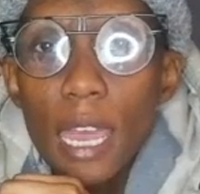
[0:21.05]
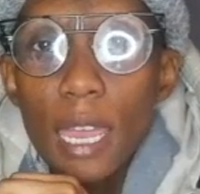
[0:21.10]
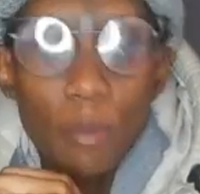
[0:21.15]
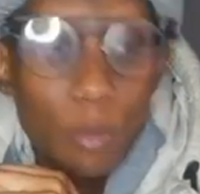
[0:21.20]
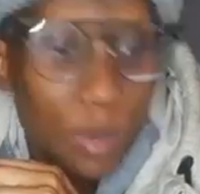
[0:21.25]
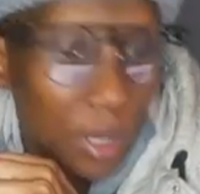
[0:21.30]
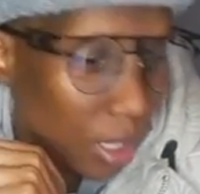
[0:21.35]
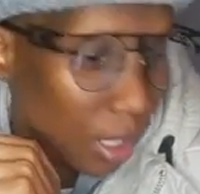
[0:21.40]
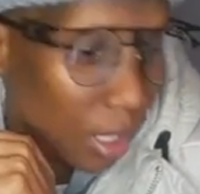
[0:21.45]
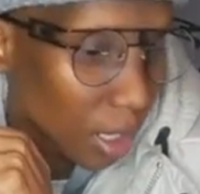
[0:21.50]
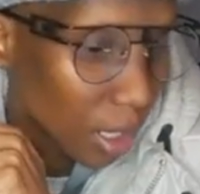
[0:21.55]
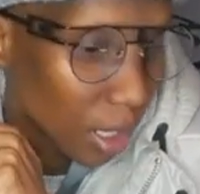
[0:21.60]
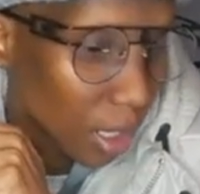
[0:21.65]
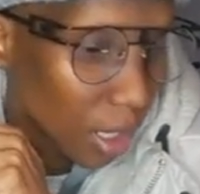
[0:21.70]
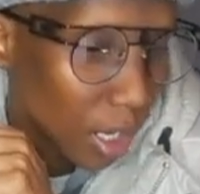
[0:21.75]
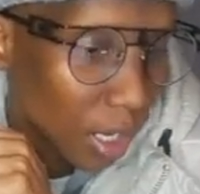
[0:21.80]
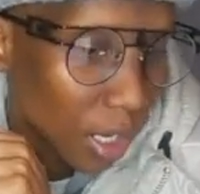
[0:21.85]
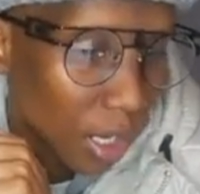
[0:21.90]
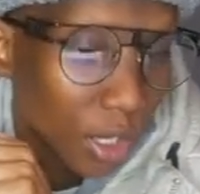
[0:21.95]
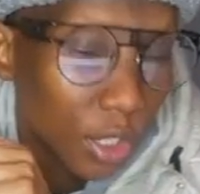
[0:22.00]
I am
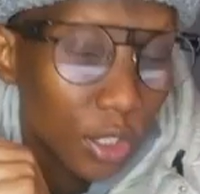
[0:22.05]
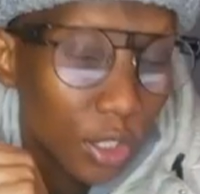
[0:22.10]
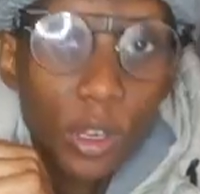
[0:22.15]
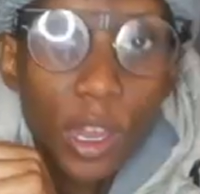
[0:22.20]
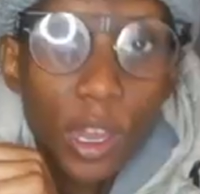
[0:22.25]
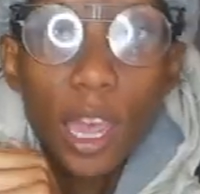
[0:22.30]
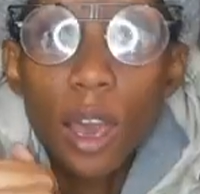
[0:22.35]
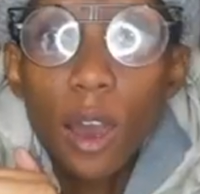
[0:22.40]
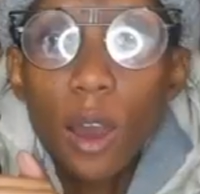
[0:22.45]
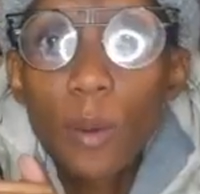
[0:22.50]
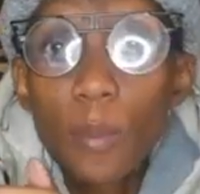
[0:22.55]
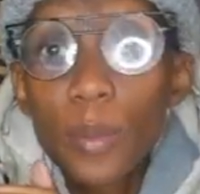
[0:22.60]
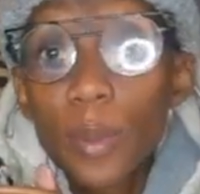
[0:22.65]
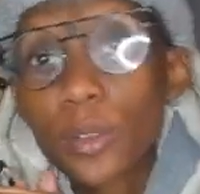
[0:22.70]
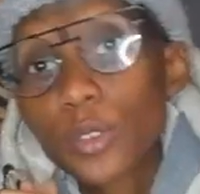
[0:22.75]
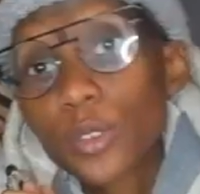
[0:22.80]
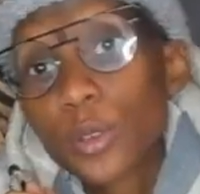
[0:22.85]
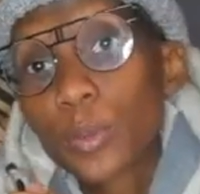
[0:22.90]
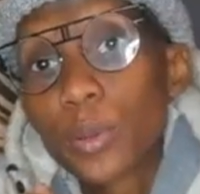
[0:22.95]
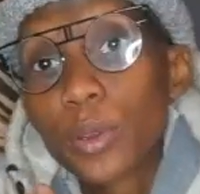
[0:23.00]
here to
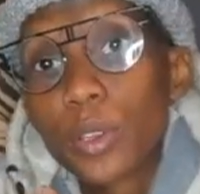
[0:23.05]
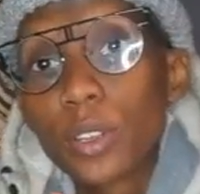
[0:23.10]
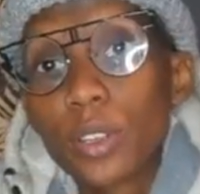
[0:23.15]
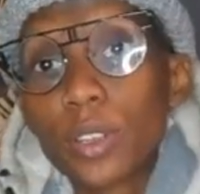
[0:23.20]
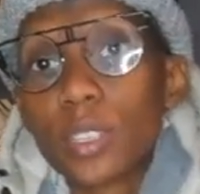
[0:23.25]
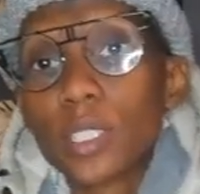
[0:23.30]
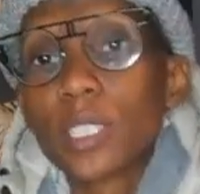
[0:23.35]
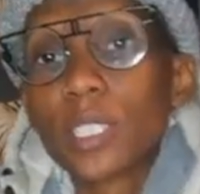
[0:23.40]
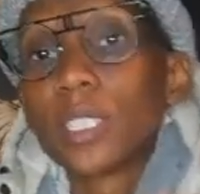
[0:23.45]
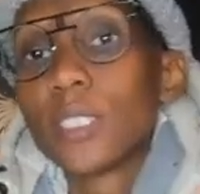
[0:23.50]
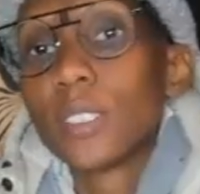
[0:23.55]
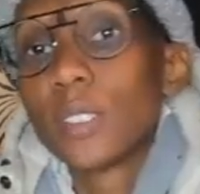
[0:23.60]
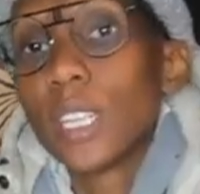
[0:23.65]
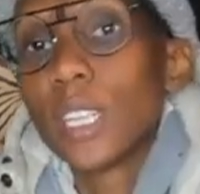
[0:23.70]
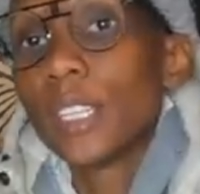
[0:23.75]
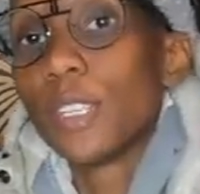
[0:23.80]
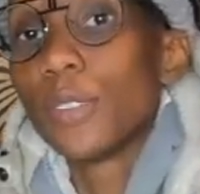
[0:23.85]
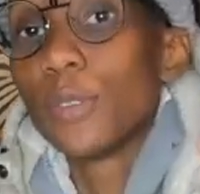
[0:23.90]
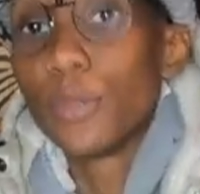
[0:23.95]
help entrepreneurs and